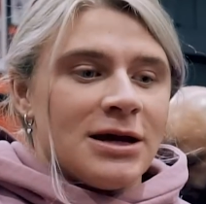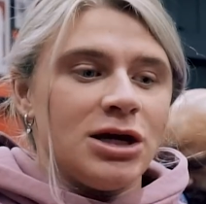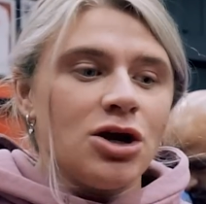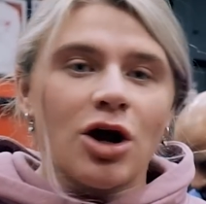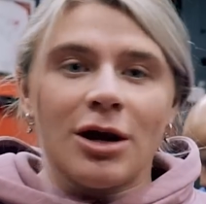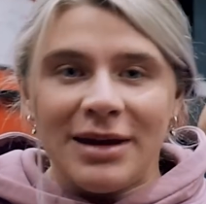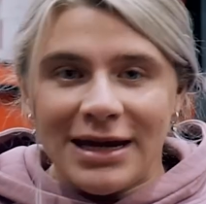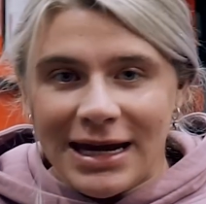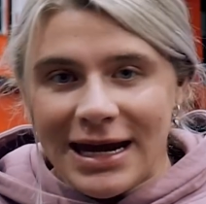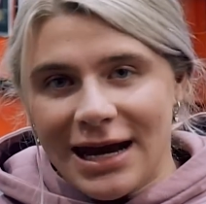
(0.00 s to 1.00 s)
you're not going to be
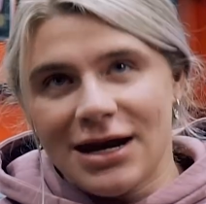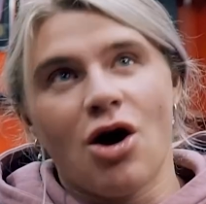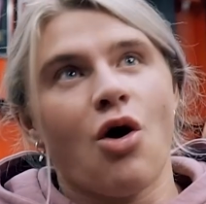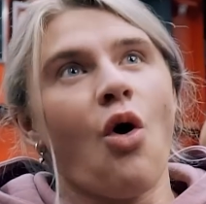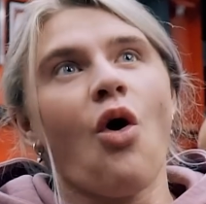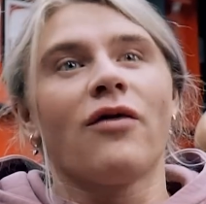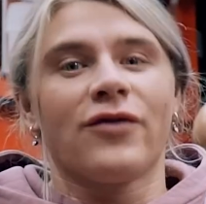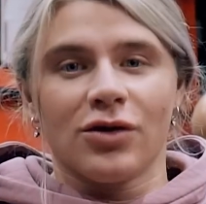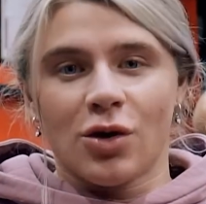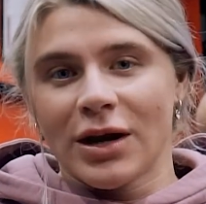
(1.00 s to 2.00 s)
eating
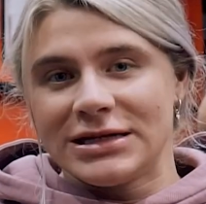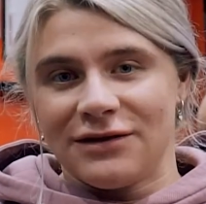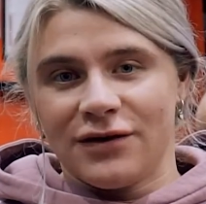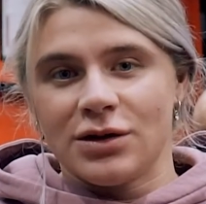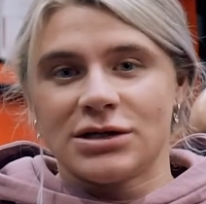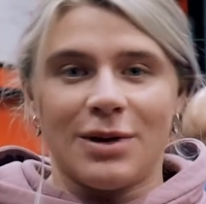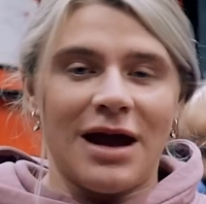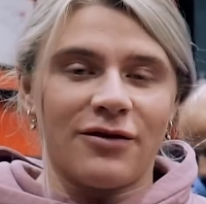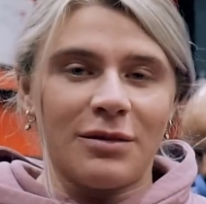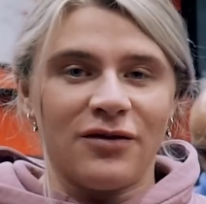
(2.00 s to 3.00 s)
awful quality foods
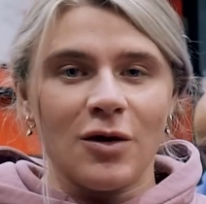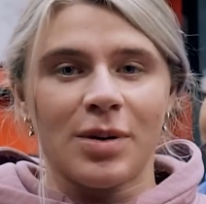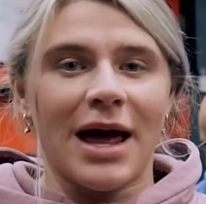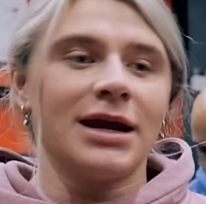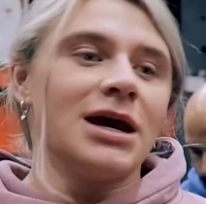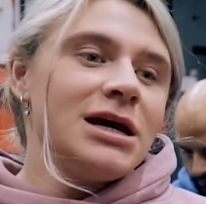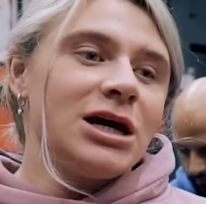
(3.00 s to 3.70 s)
away from your food plan.